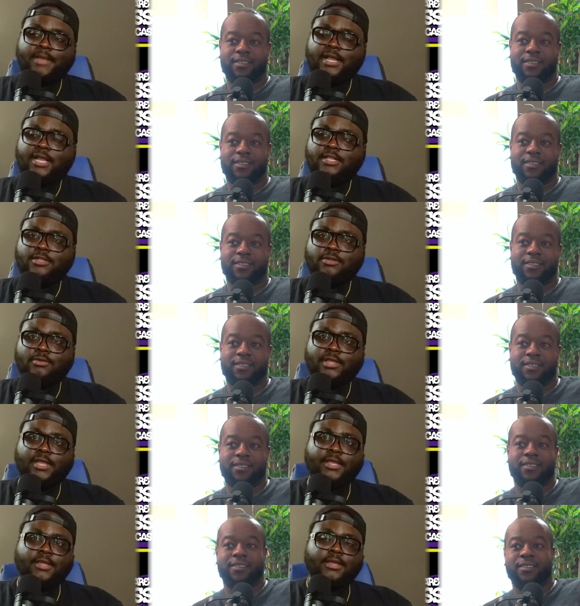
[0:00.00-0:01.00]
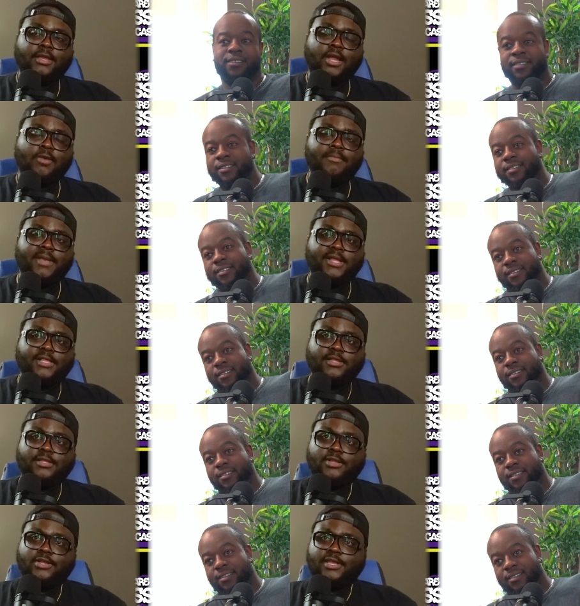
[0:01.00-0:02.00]
Speaker 1: I gotta know like how bad that
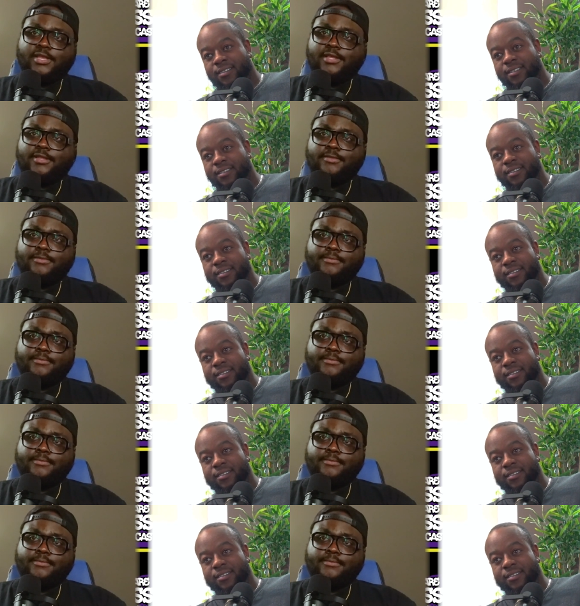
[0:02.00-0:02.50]
they'll get hit.